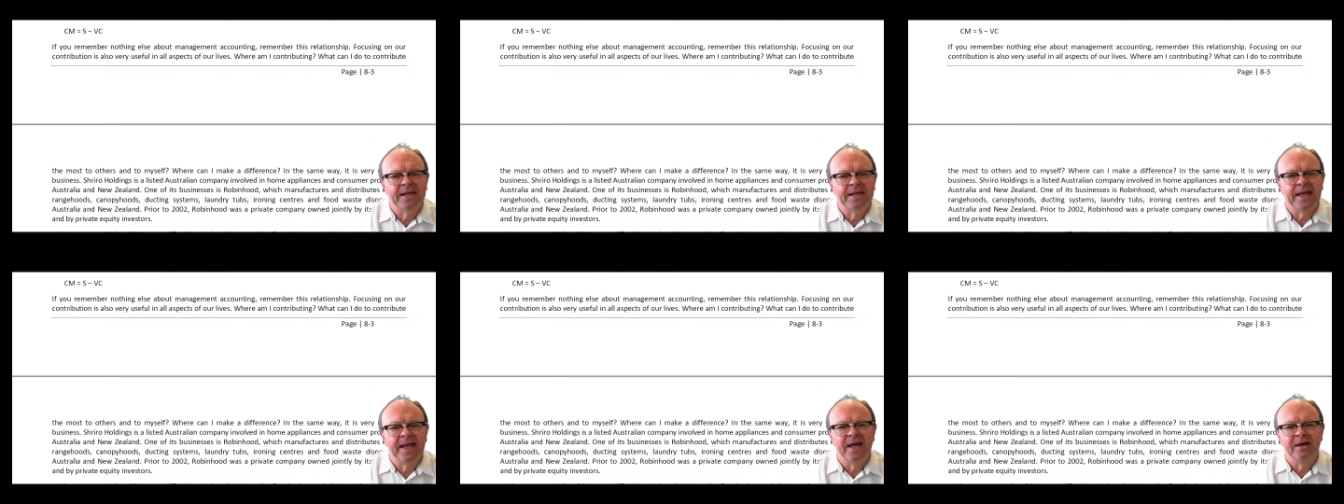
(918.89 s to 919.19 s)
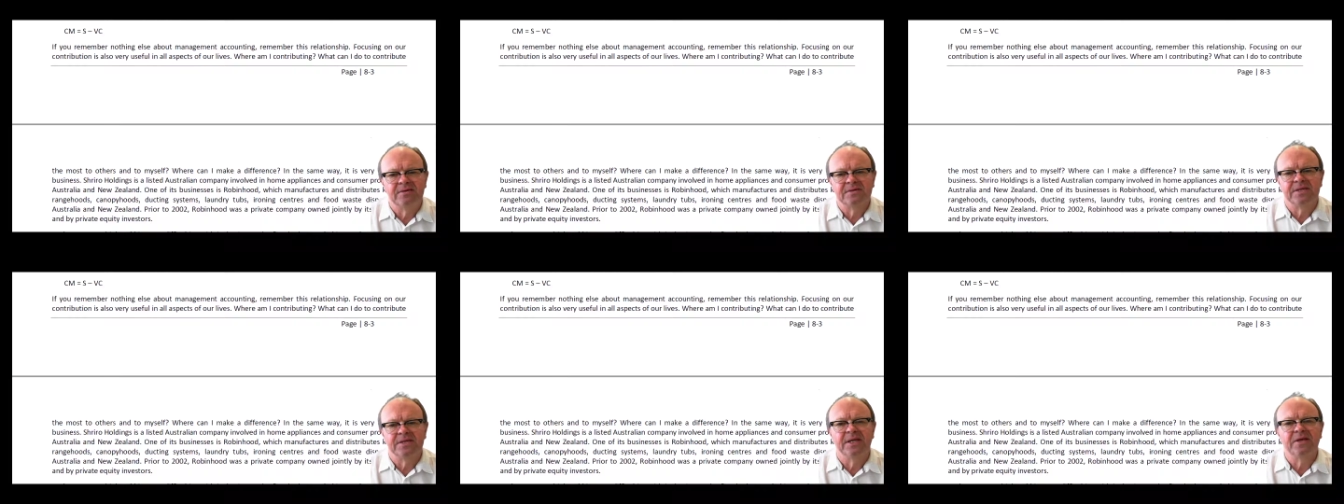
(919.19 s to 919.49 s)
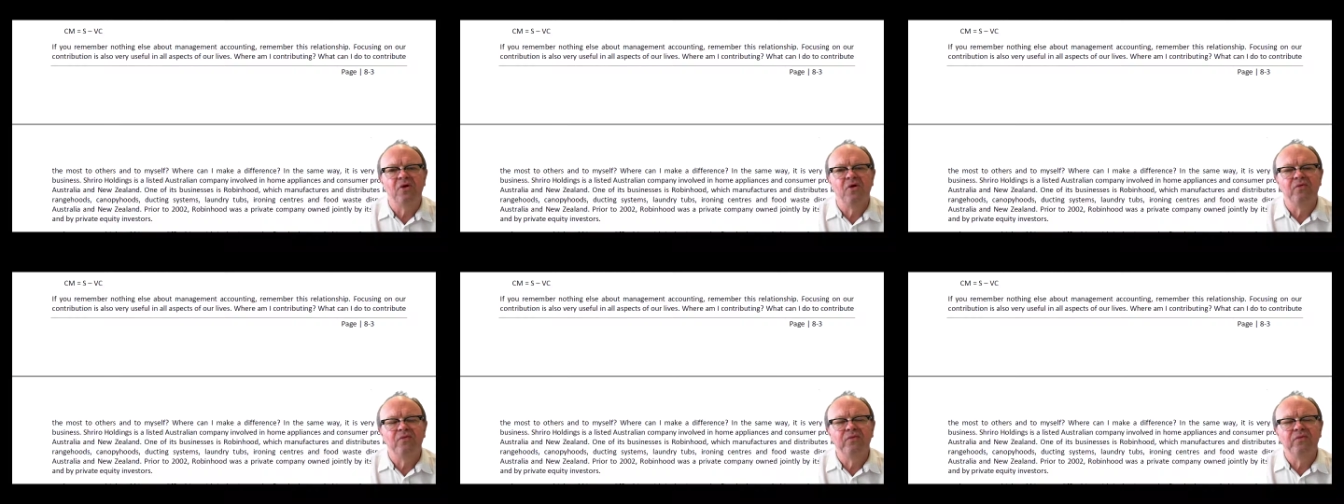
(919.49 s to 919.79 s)

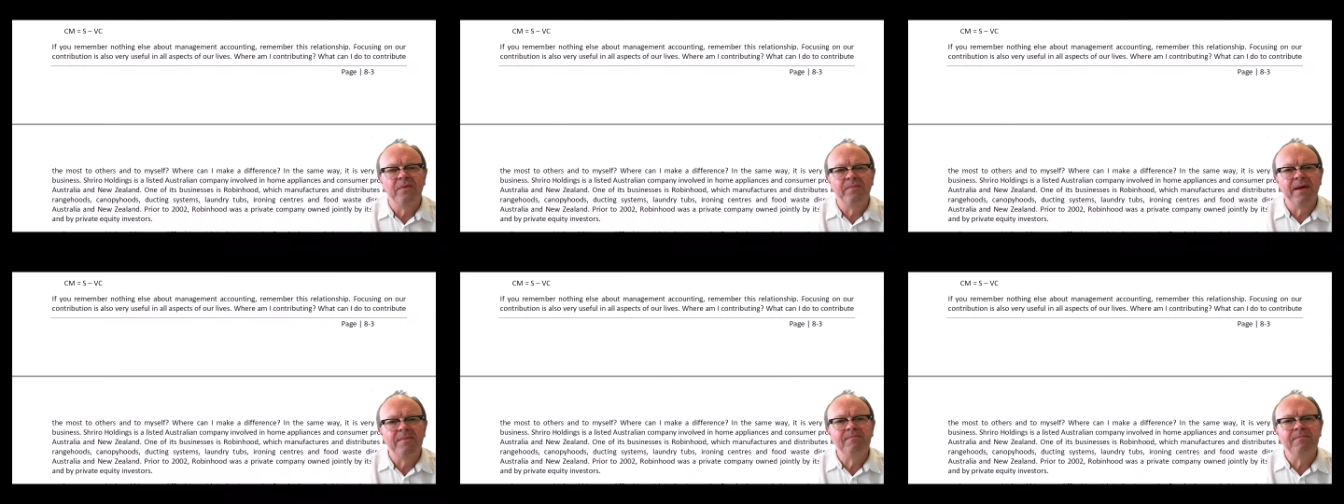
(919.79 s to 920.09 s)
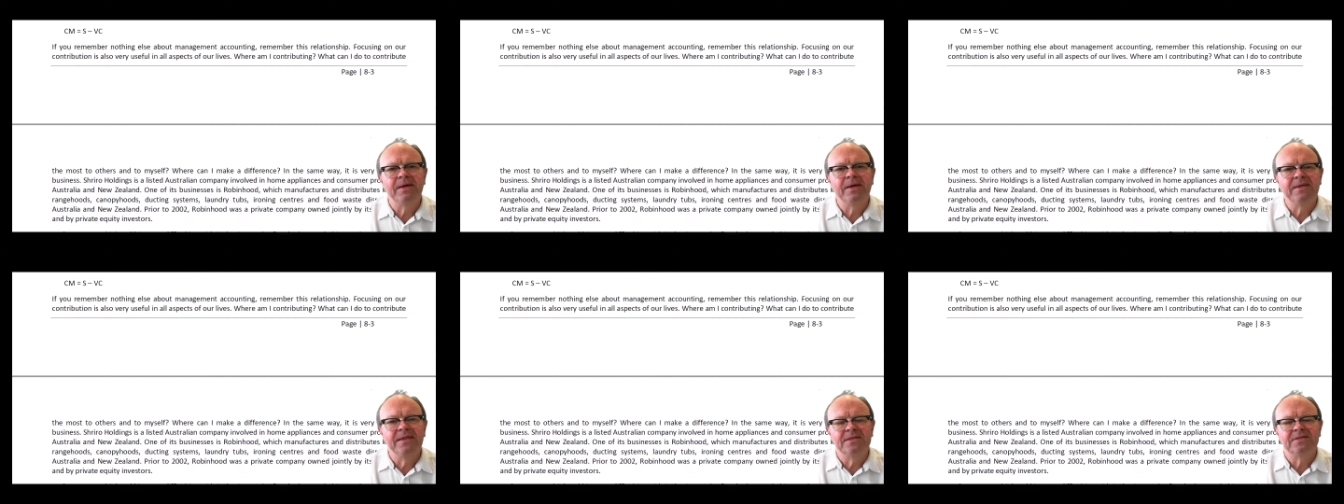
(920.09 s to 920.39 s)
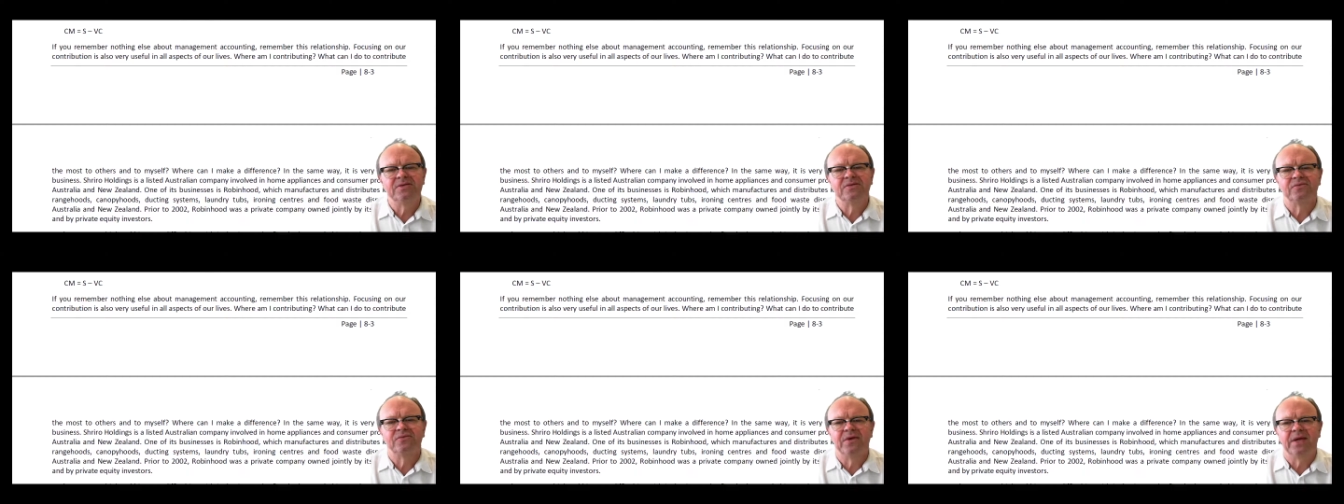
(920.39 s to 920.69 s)
accounting, remember
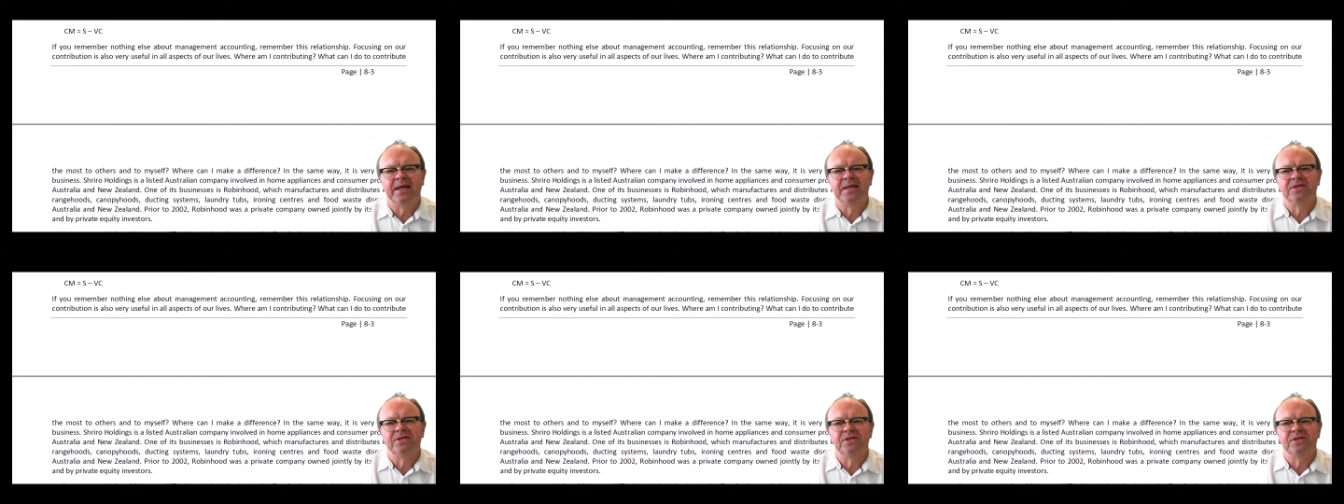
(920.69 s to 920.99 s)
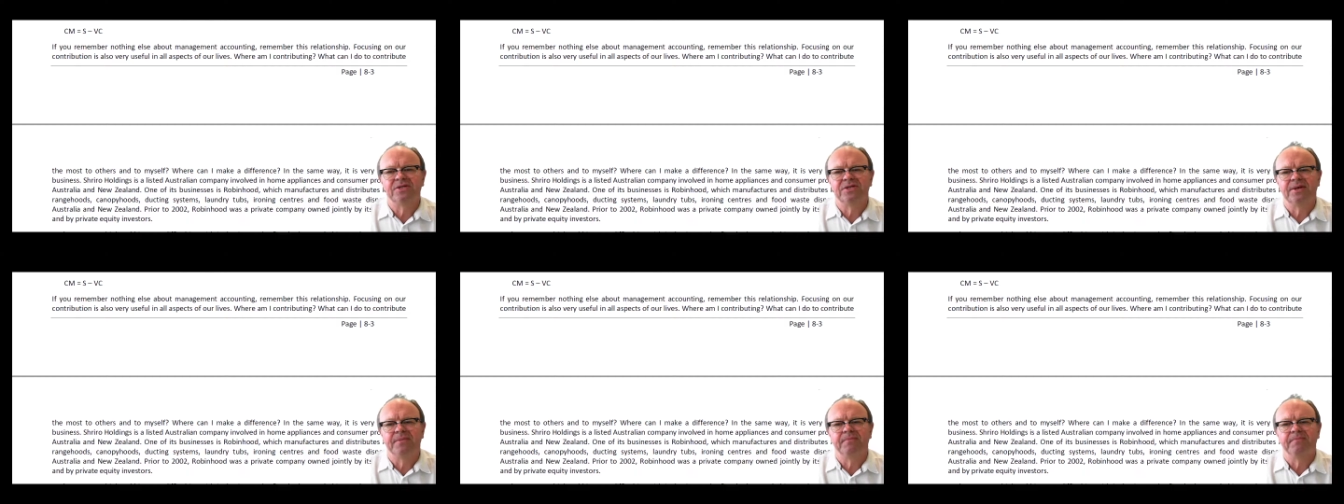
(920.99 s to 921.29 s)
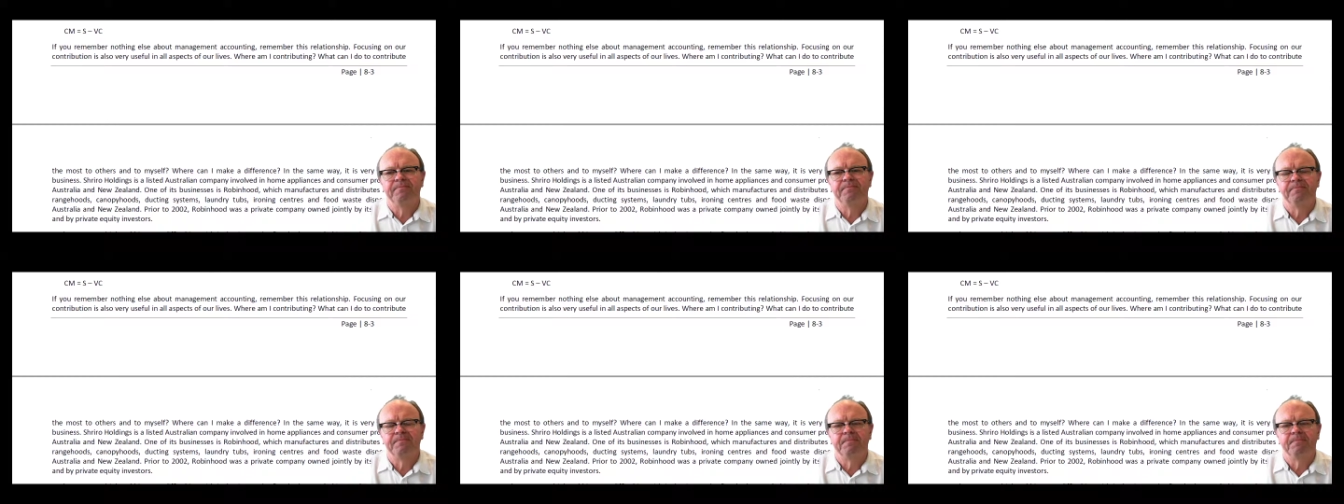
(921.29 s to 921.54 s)
this relationship.